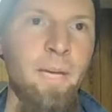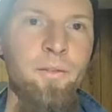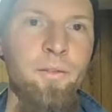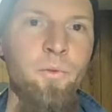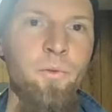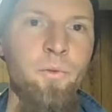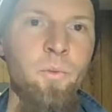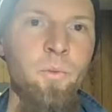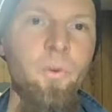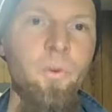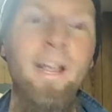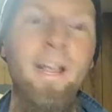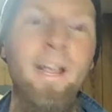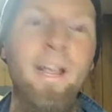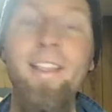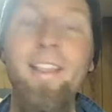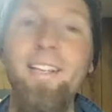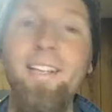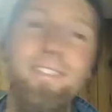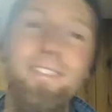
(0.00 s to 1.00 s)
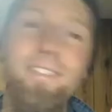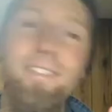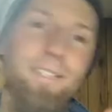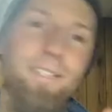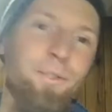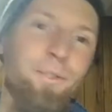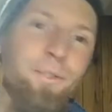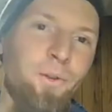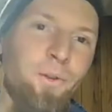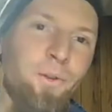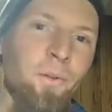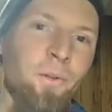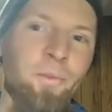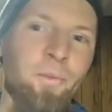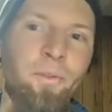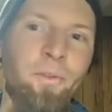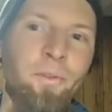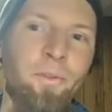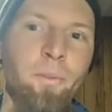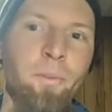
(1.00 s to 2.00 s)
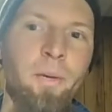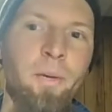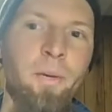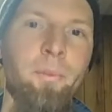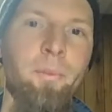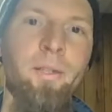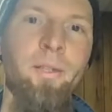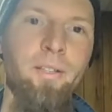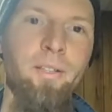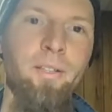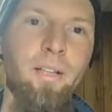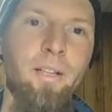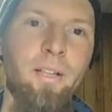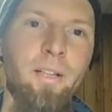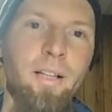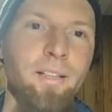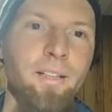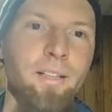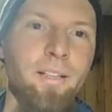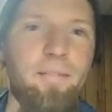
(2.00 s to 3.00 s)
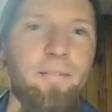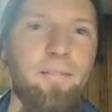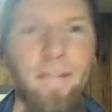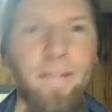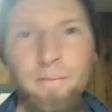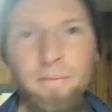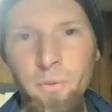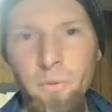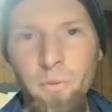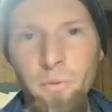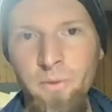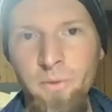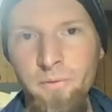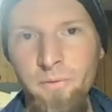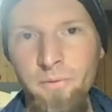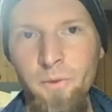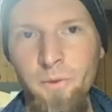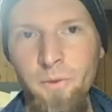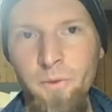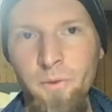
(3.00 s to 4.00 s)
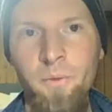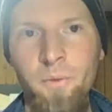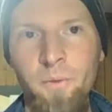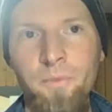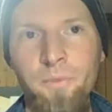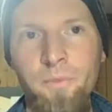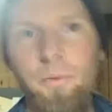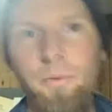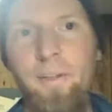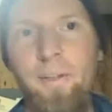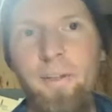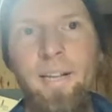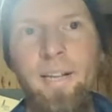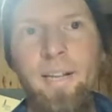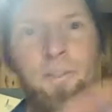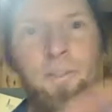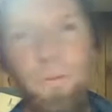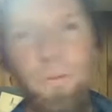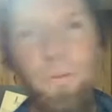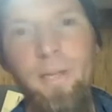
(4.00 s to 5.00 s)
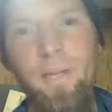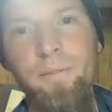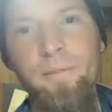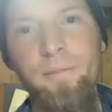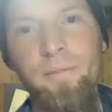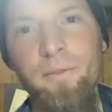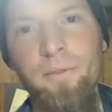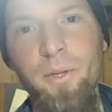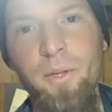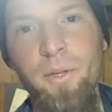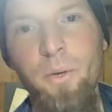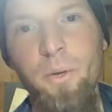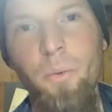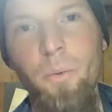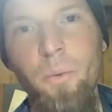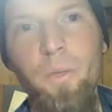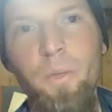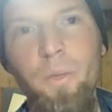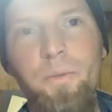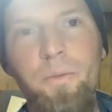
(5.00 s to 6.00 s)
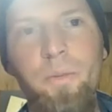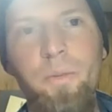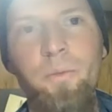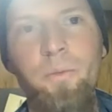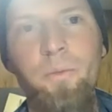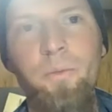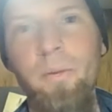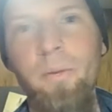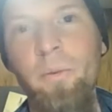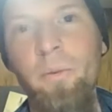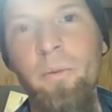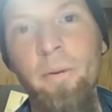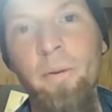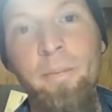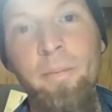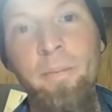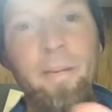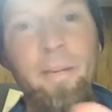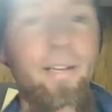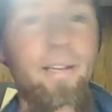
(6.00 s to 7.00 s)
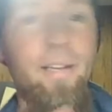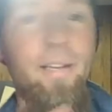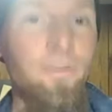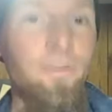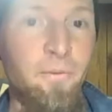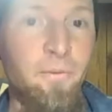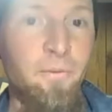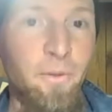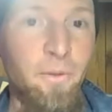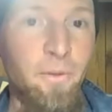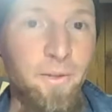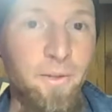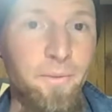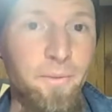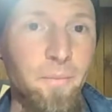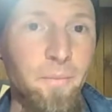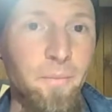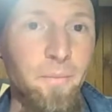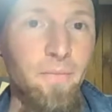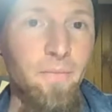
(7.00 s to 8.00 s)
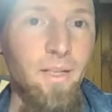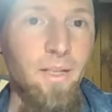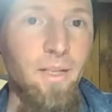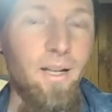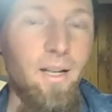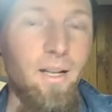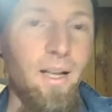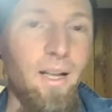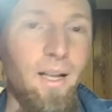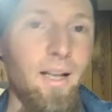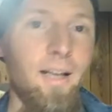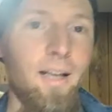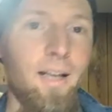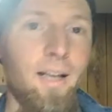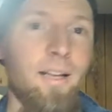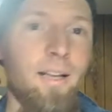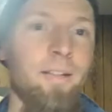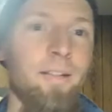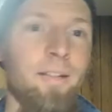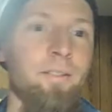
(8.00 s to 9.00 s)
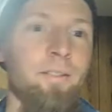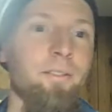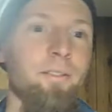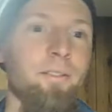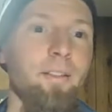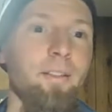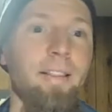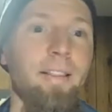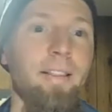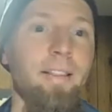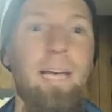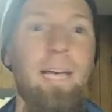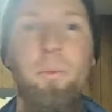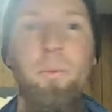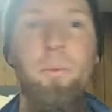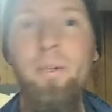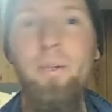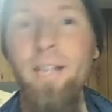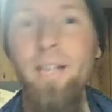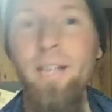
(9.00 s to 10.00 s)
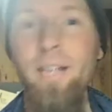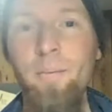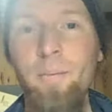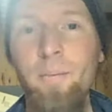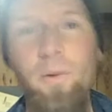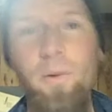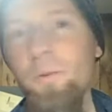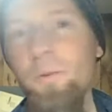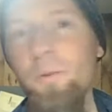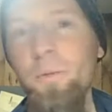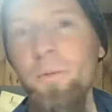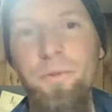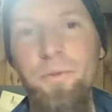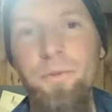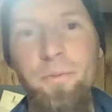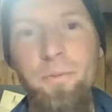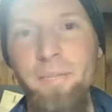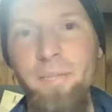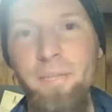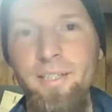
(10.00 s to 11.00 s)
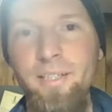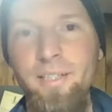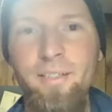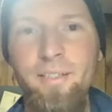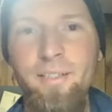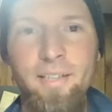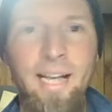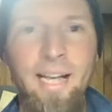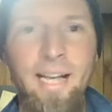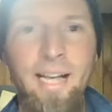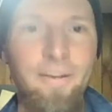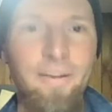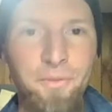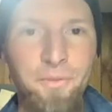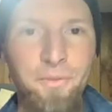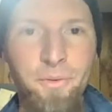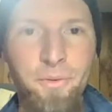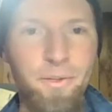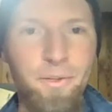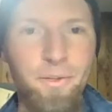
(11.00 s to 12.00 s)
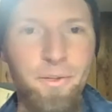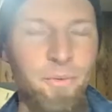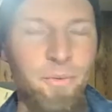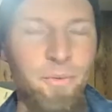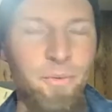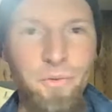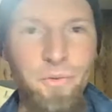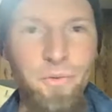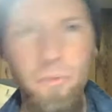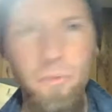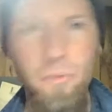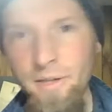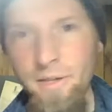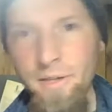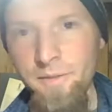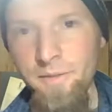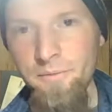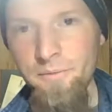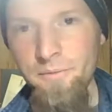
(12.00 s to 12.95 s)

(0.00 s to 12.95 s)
normal. That disarmed the public, leaving everyone vulnerable for the next wave, which was when we were hit by the Alpha variant. And that one came almost immediately after the original wave.